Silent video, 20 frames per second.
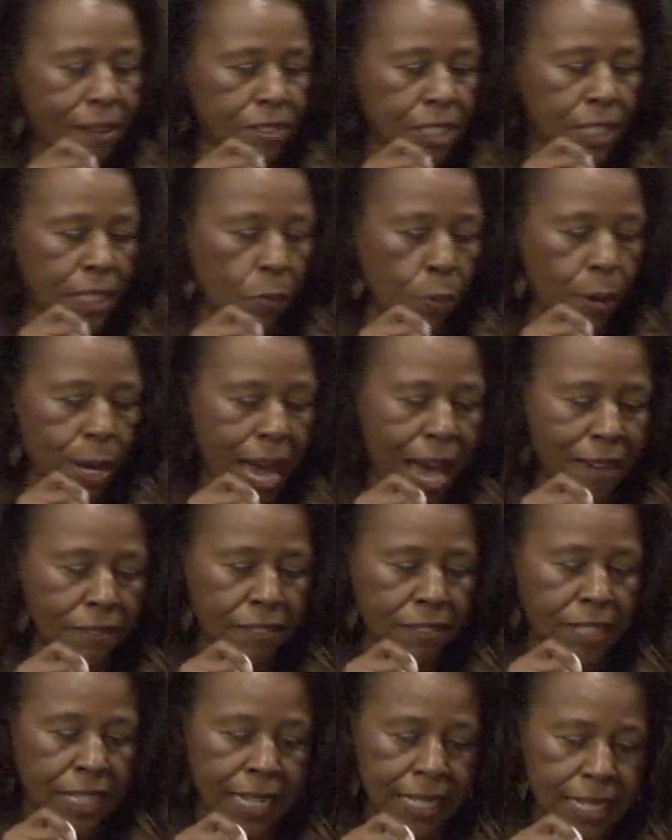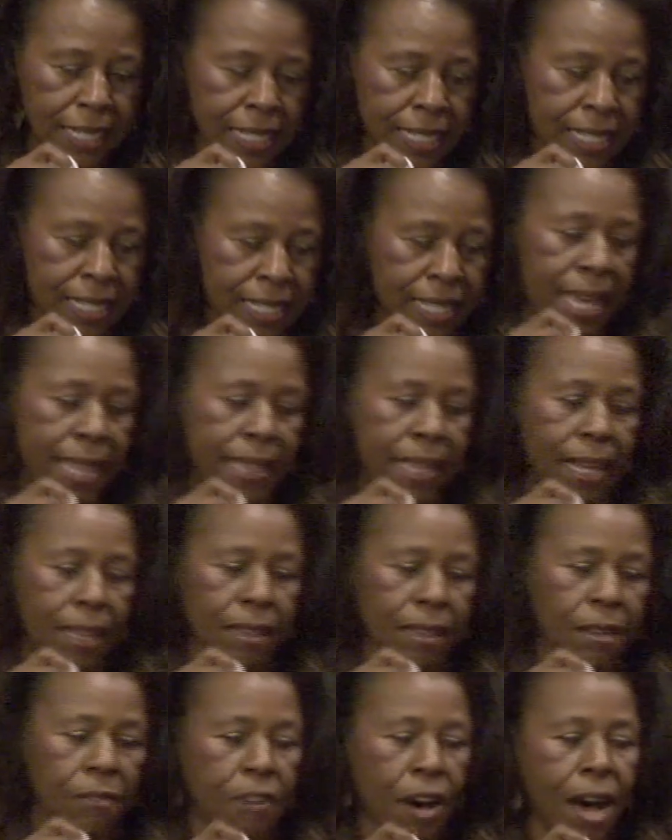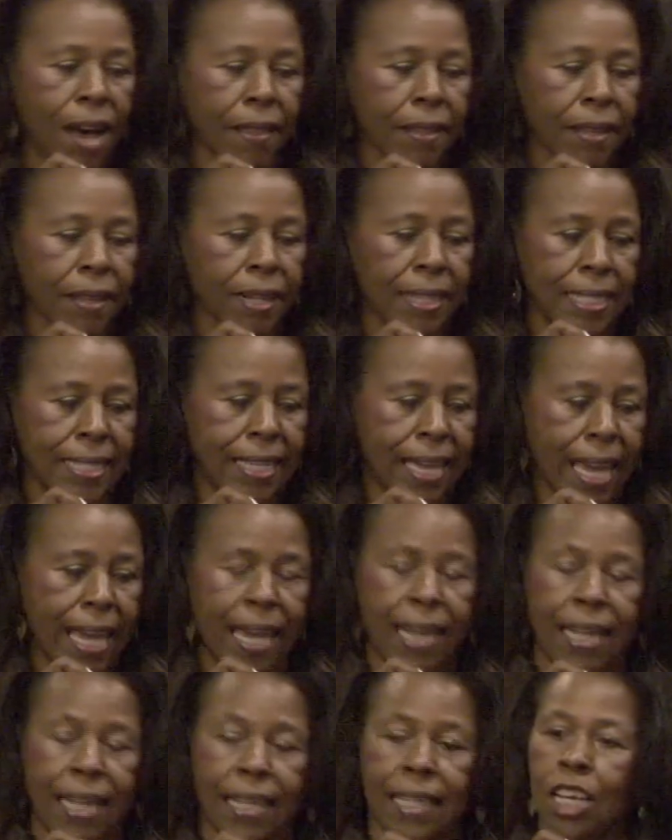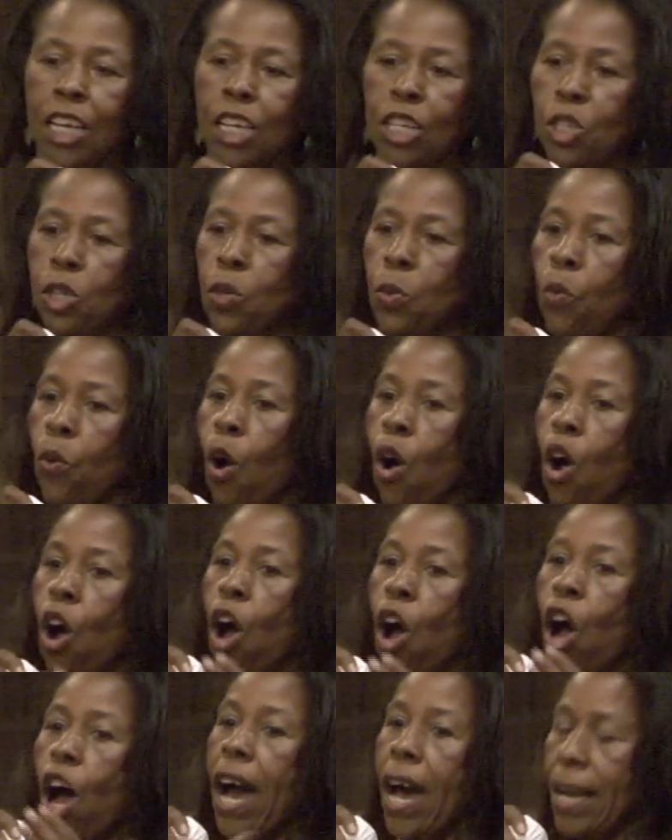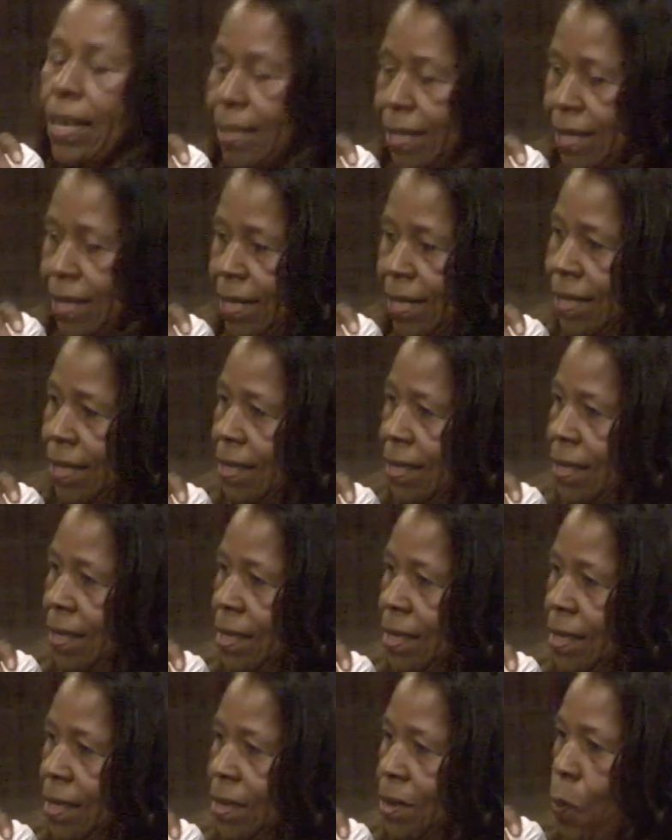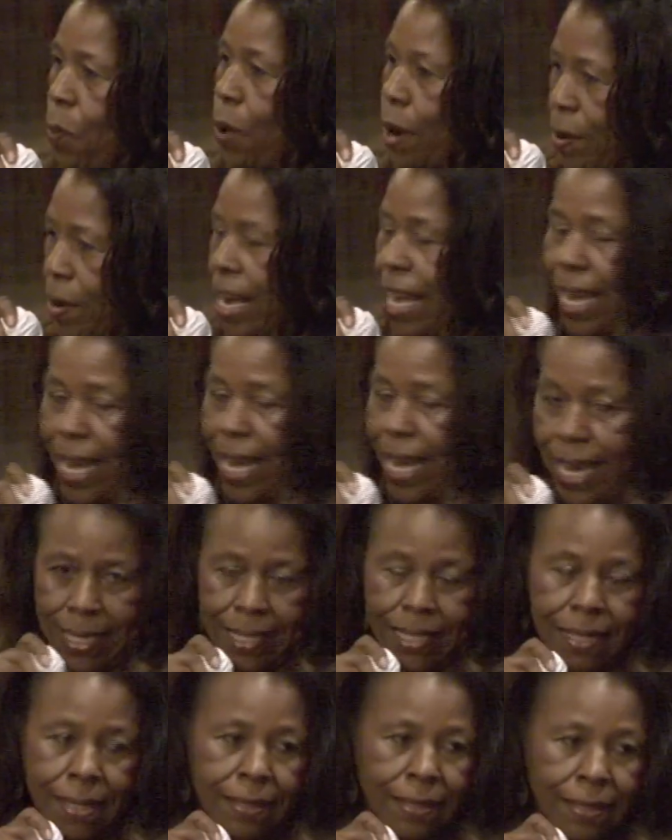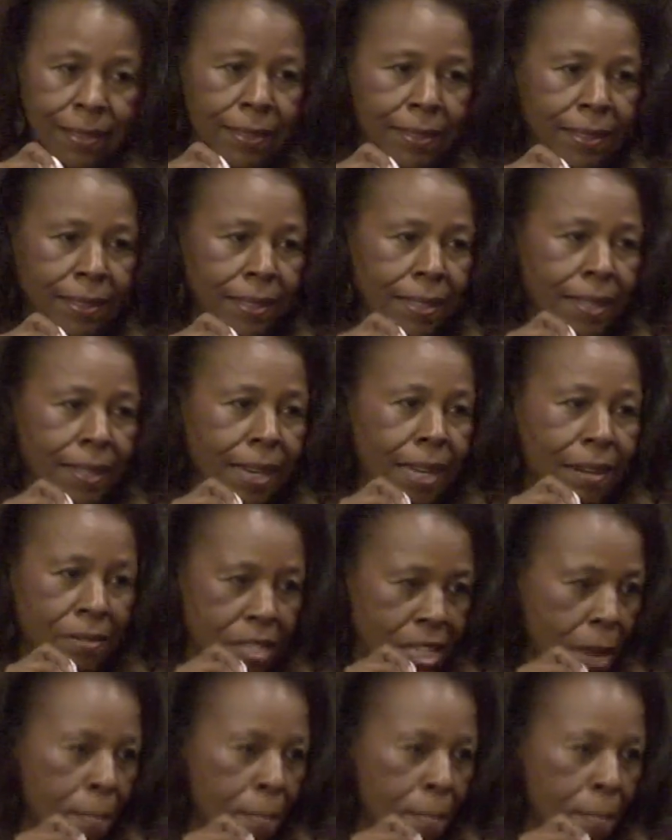And so we have to we have to understand that the Father is saying to us. We're his.